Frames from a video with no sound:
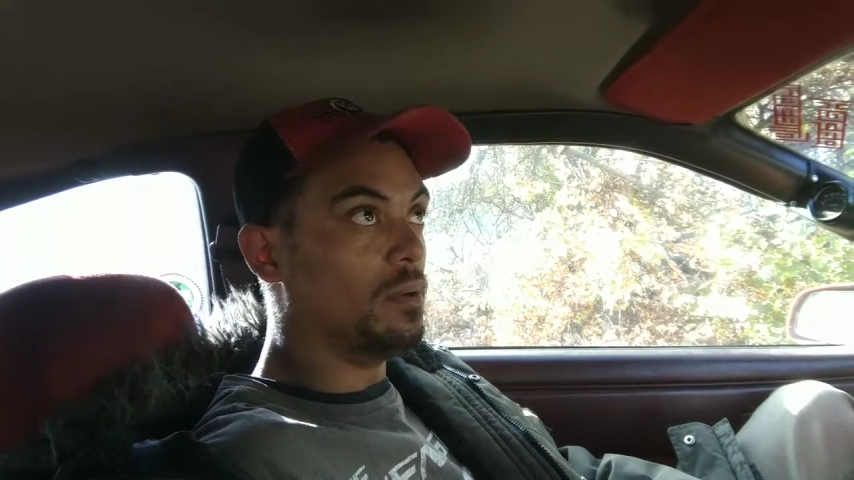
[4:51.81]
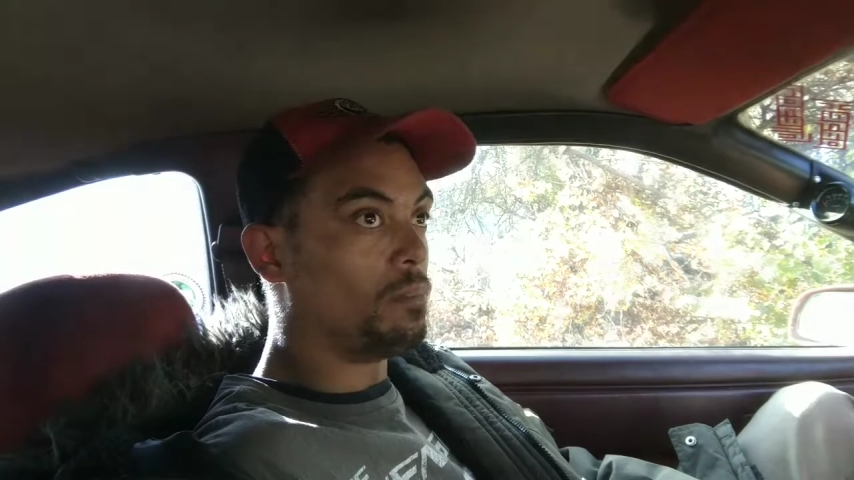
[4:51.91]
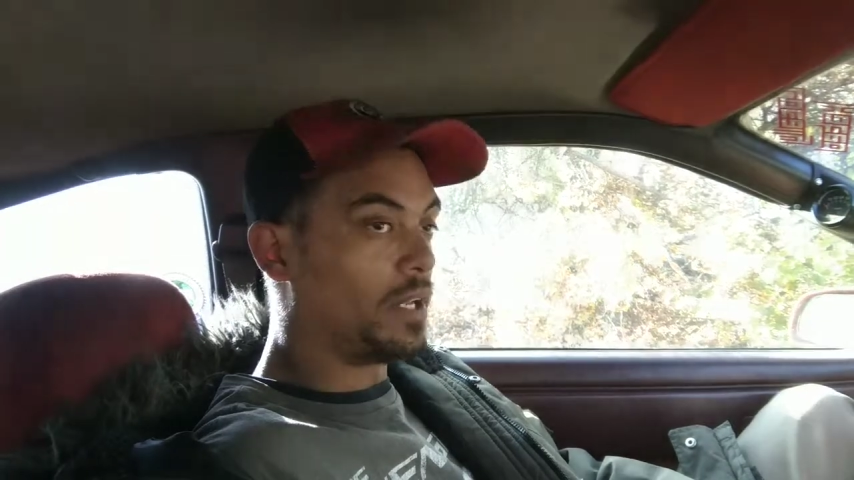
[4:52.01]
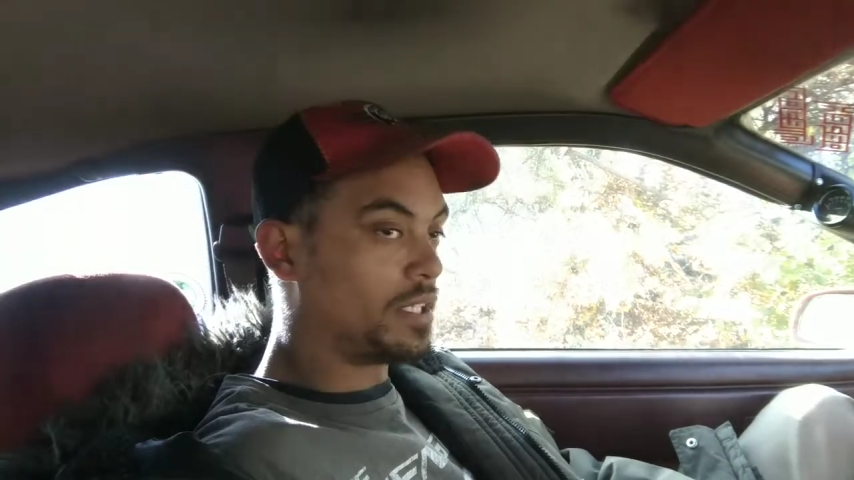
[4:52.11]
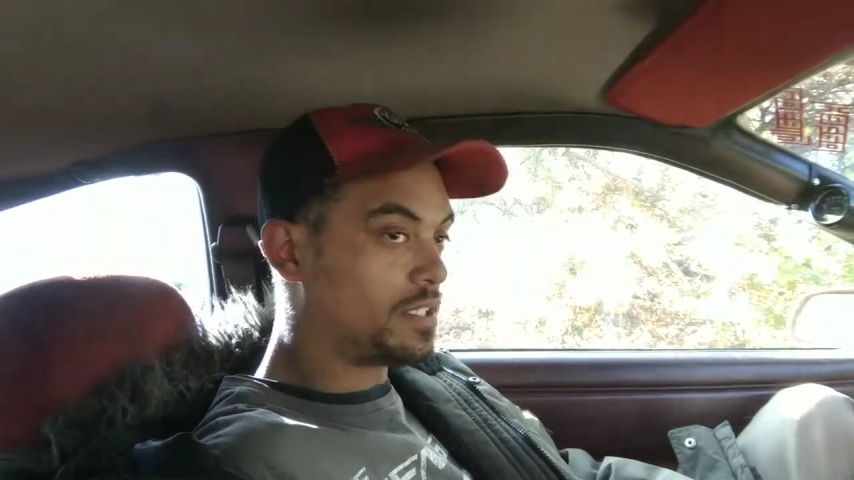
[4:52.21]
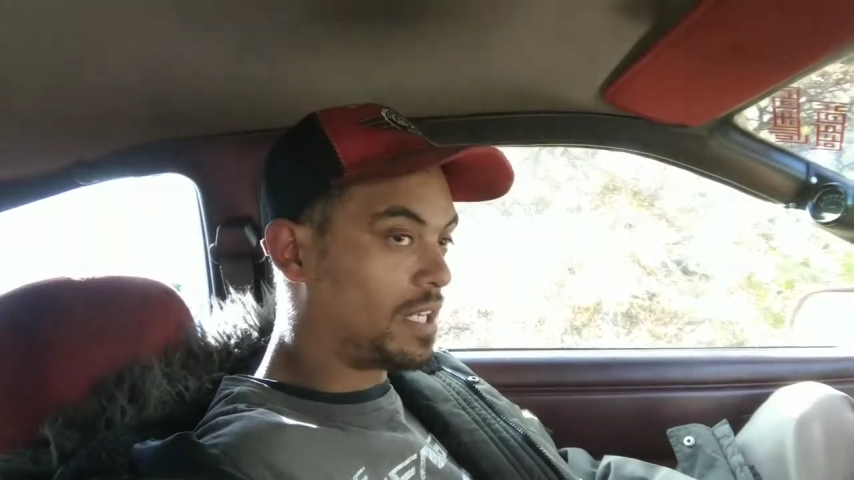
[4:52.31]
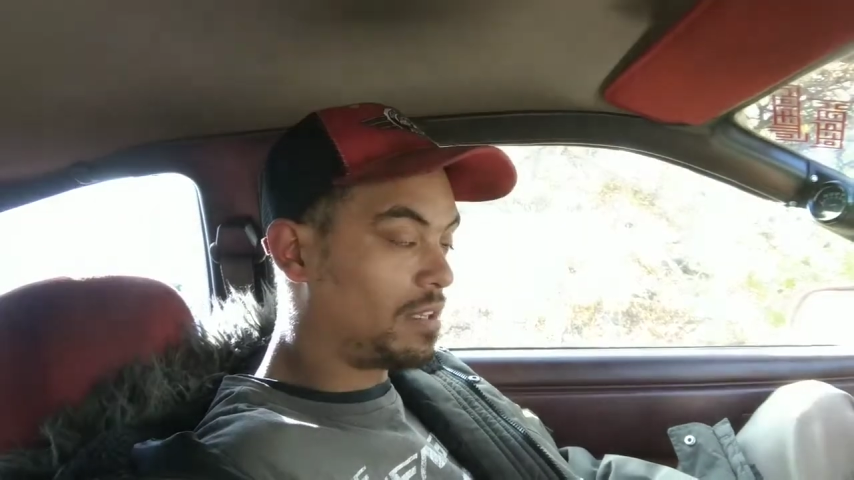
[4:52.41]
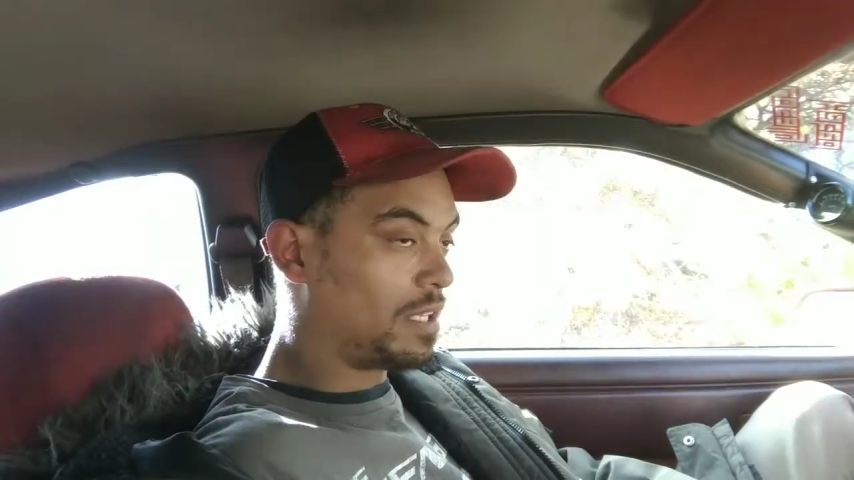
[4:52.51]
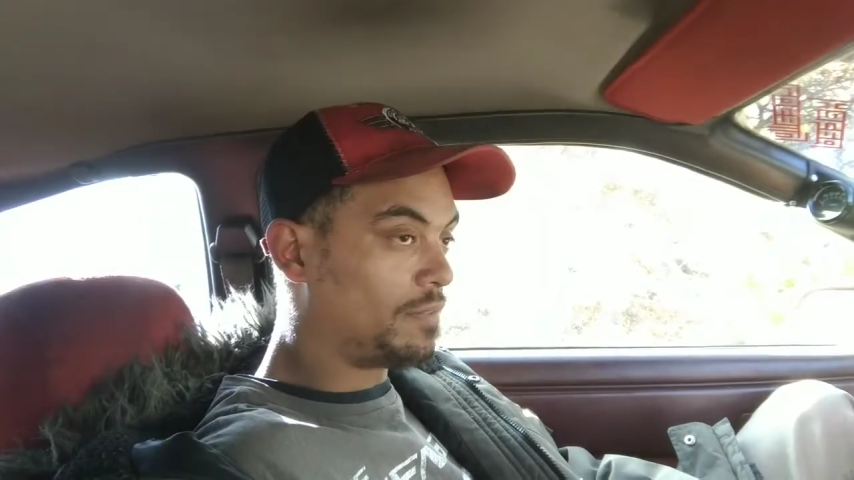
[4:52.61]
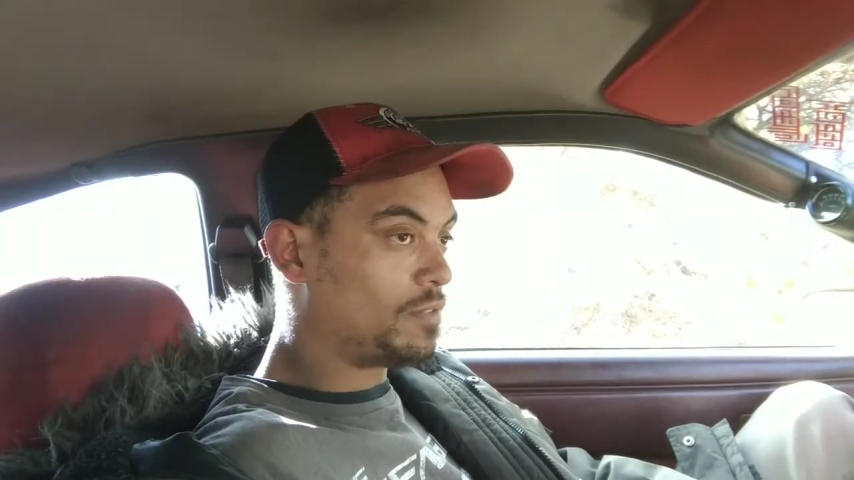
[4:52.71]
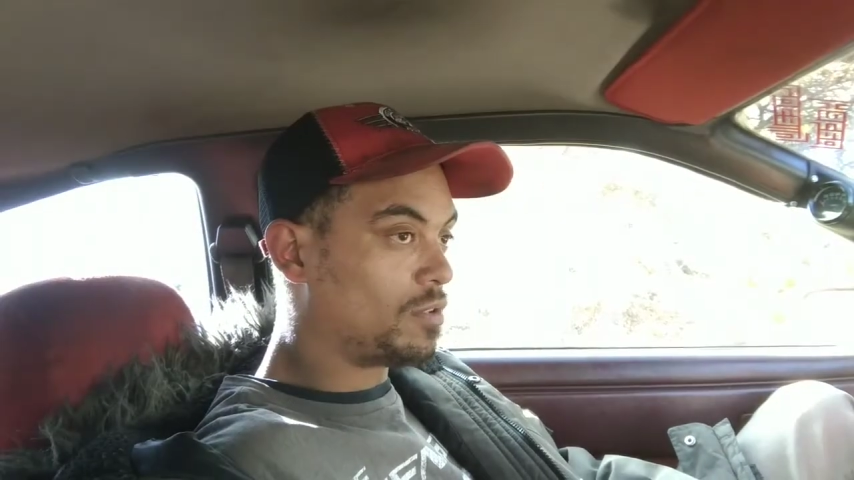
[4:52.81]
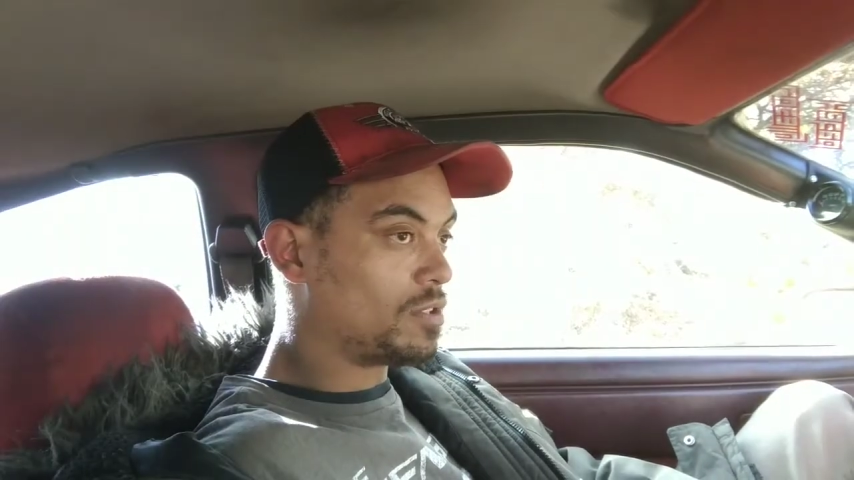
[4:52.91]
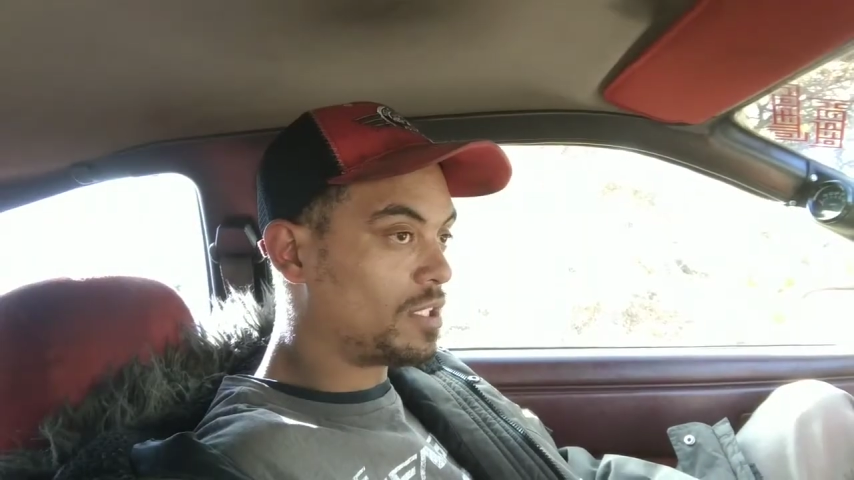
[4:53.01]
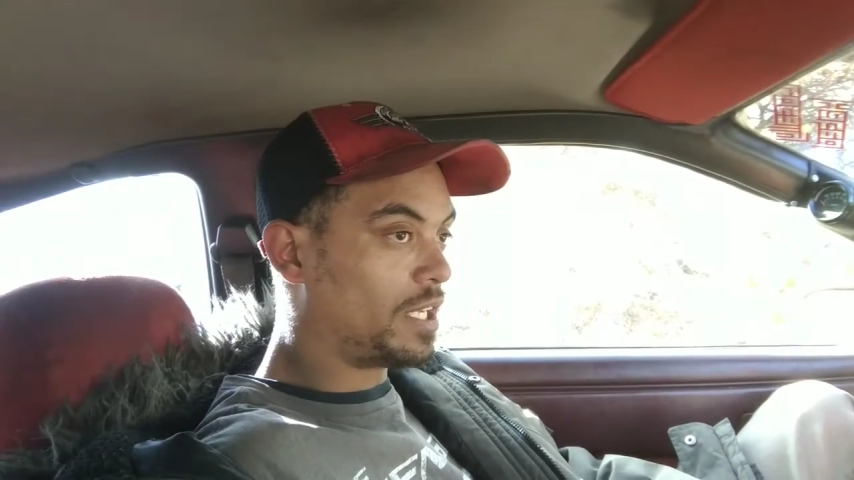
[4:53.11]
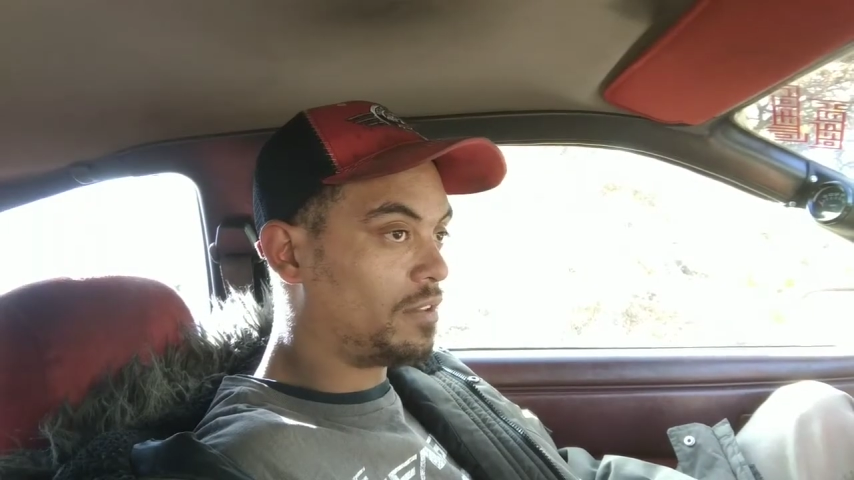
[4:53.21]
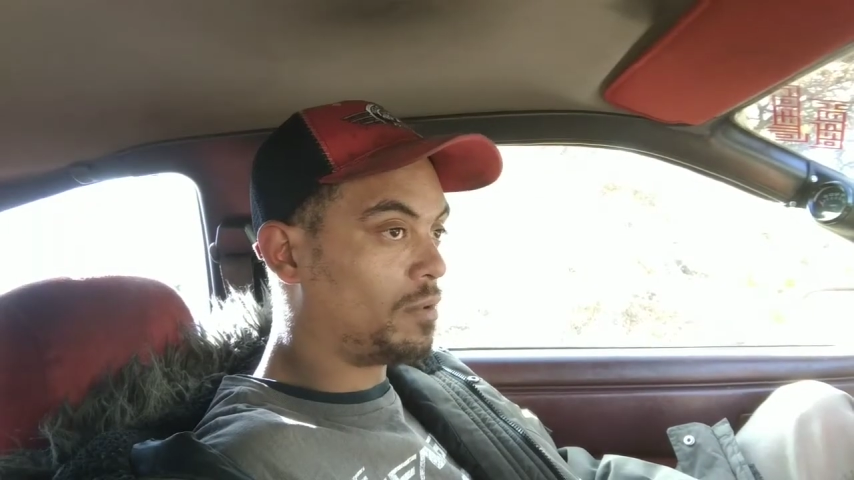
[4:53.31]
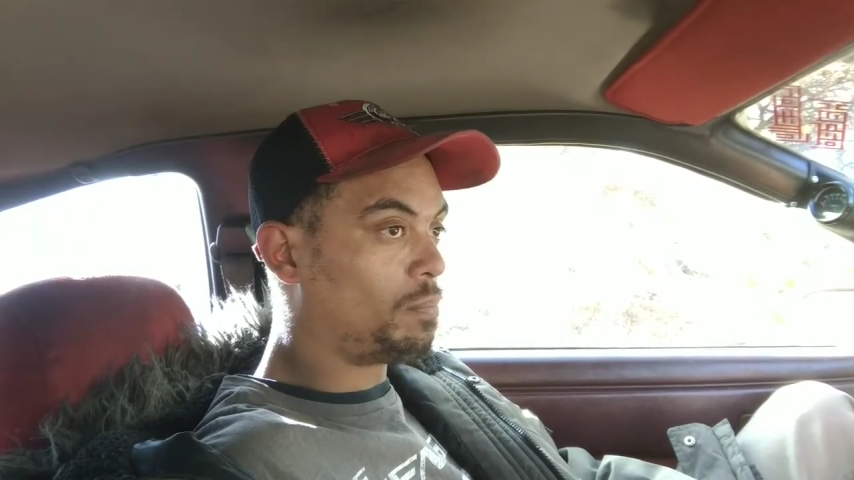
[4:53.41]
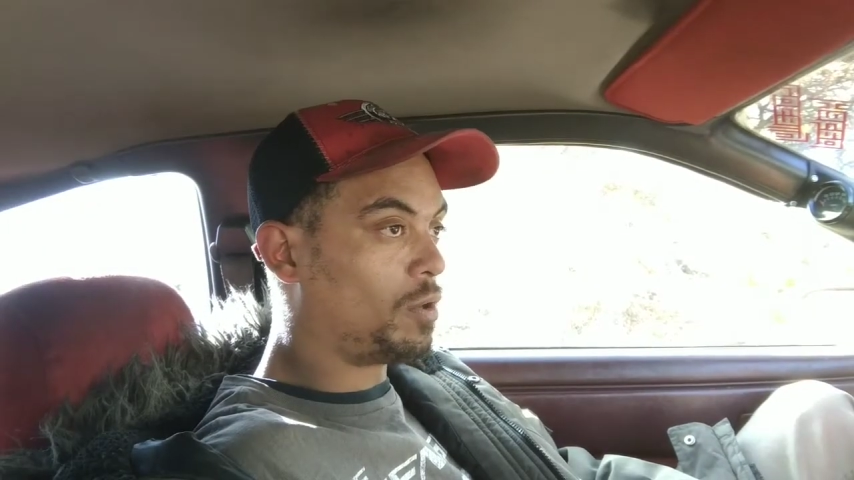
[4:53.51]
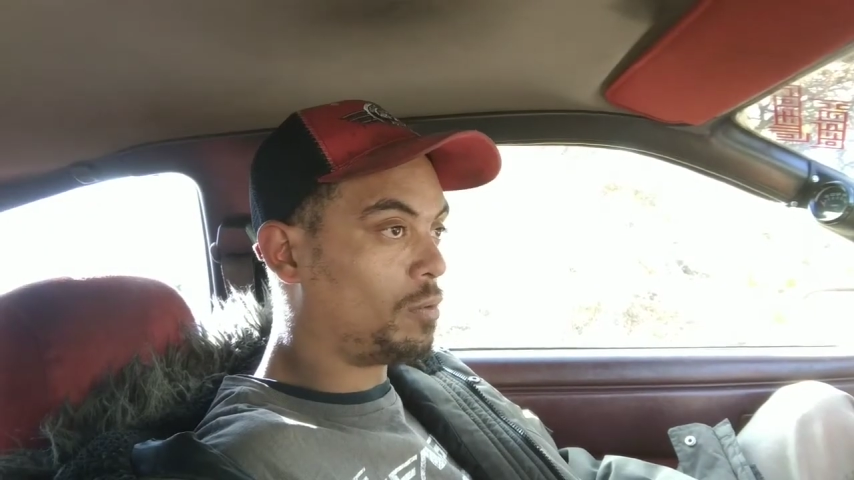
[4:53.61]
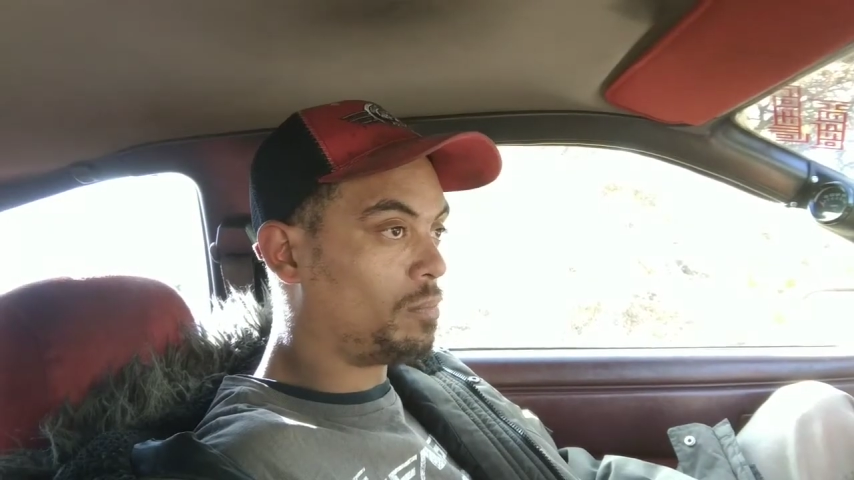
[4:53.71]
putting a set of lifters in the
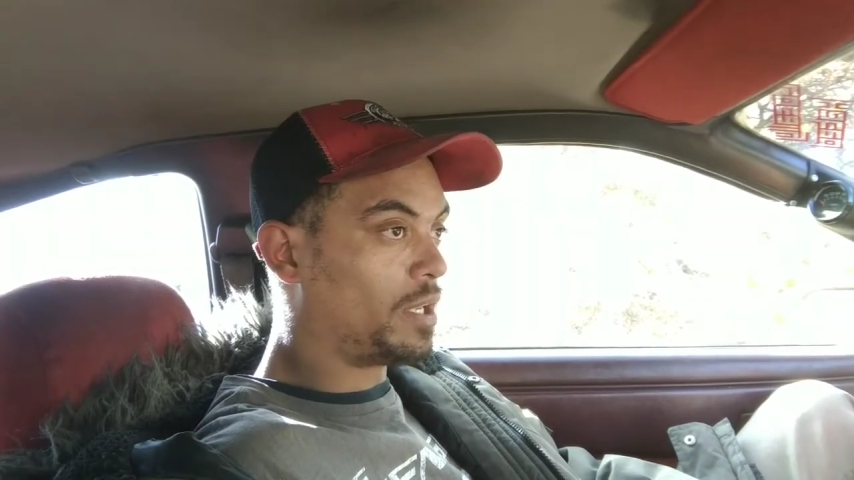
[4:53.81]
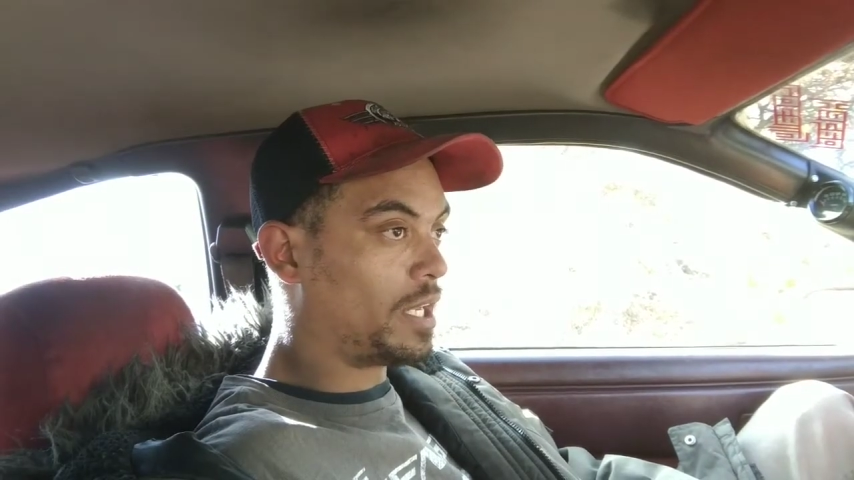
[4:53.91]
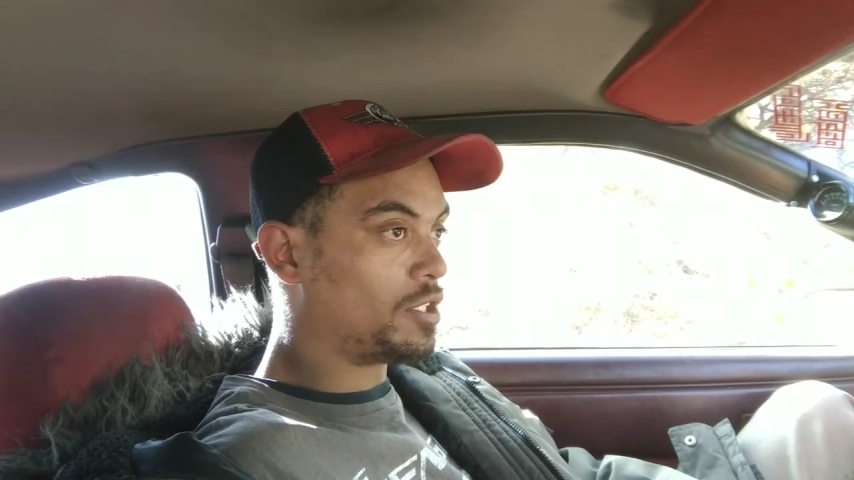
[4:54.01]
probe that I